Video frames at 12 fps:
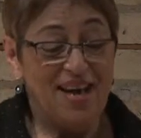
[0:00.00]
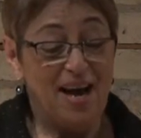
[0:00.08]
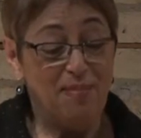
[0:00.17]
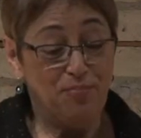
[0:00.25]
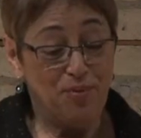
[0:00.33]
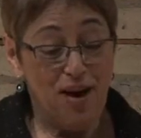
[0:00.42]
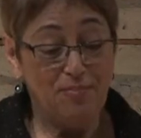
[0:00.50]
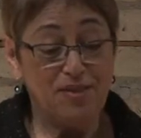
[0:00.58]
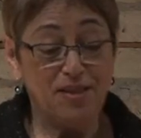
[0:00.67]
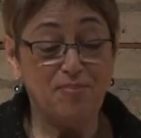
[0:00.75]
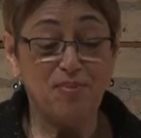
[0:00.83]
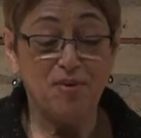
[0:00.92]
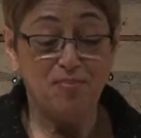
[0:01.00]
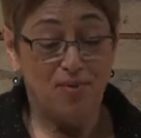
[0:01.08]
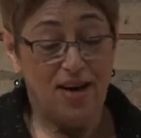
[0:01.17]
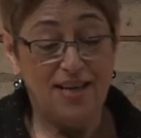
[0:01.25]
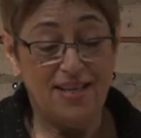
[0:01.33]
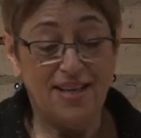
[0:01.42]
I propped up her
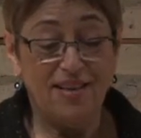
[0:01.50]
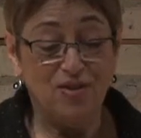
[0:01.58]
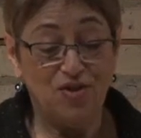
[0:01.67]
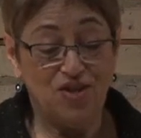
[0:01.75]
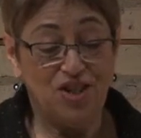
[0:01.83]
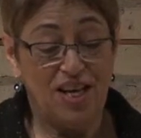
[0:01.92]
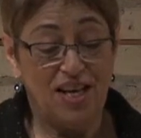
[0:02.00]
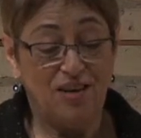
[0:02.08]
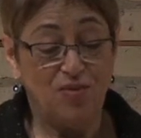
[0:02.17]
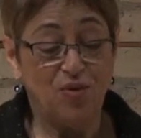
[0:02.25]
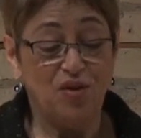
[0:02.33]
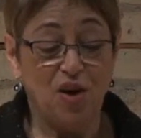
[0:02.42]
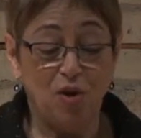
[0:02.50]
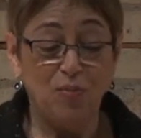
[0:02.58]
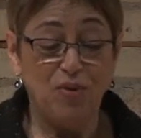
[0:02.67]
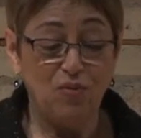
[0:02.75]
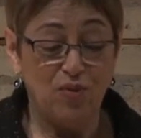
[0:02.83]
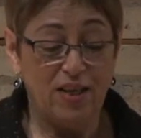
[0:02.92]
bright yellow shade with
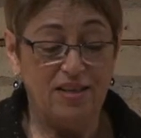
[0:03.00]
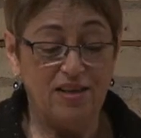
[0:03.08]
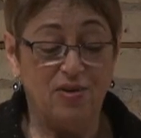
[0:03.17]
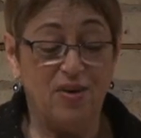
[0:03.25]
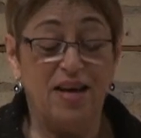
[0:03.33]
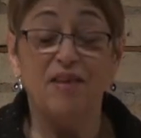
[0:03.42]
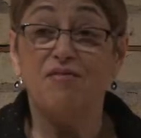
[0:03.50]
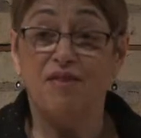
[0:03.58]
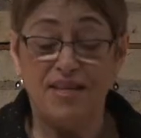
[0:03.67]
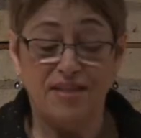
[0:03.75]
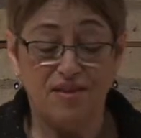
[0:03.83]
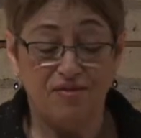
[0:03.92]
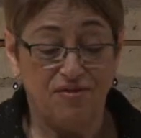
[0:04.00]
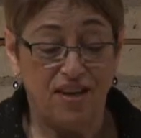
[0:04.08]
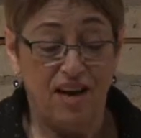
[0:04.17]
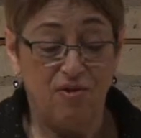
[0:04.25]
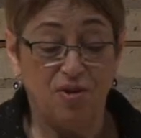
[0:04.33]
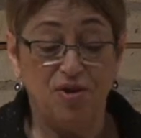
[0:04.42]
open window and a vase of
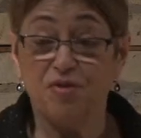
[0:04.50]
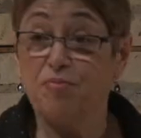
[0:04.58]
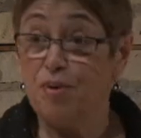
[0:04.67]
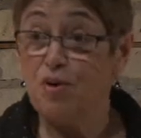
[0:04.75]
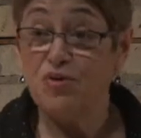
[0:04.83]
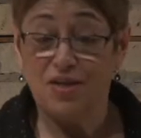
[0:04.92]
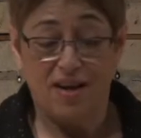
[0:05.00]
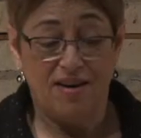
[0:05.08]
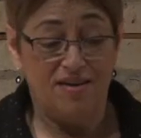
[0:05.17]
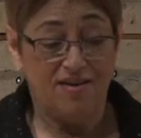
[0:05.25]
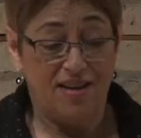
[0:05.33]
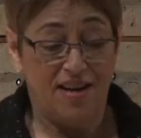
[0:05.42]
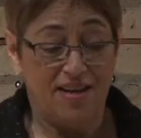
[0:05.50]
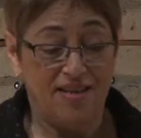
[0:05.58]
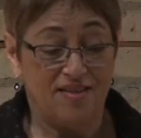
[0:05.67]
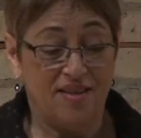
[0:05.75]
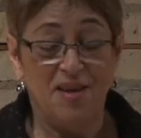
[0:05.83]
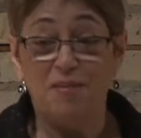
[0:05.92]
flowers, postcard
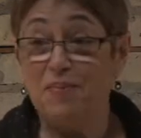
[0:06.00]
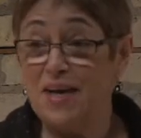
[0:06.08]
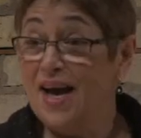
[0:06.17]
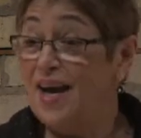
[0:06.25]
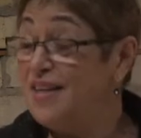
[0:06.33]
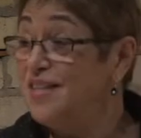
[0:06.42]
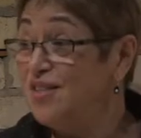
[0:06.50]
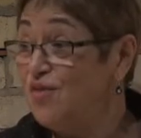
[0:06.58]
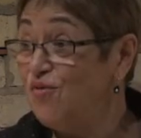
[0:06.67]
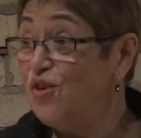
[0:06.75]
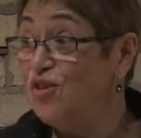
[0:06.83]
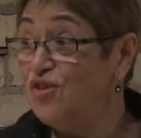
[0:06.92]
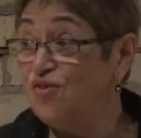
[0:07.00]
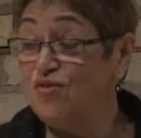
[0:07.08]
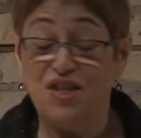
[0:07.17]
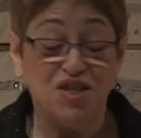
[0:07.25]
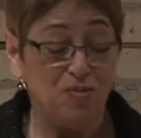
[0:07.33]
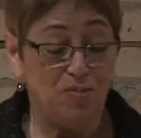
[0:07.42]
size, behind his first
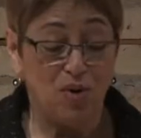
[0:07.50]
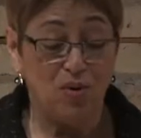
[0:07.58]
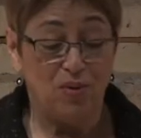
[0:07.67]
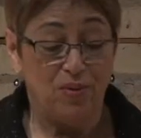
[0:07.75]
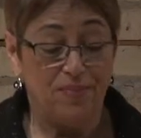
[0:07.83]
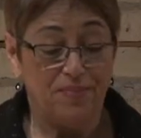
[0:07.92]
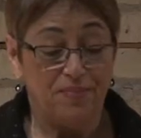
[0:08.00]
fish bowl.